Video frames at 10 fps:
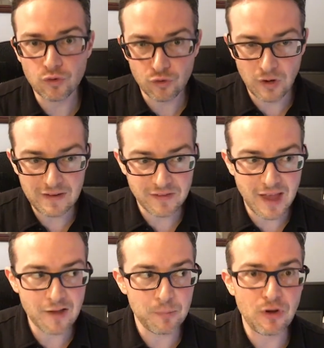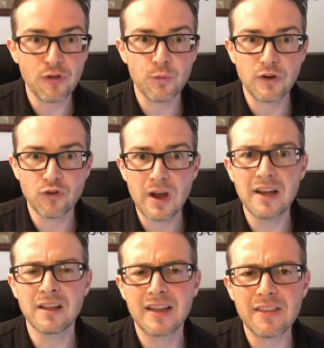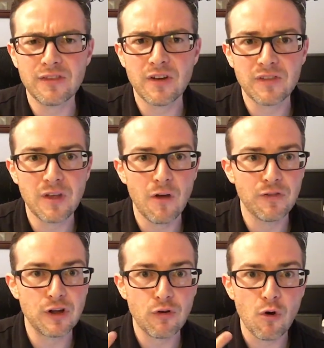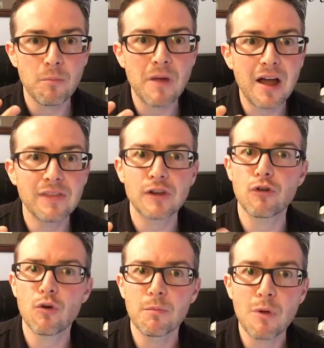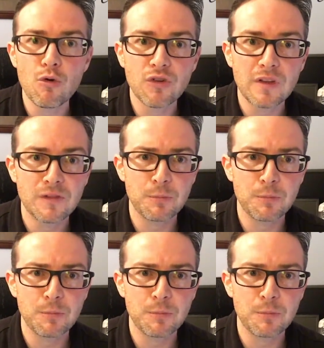trade stocks because we're trading against ourselves and our own minds and our own emotions,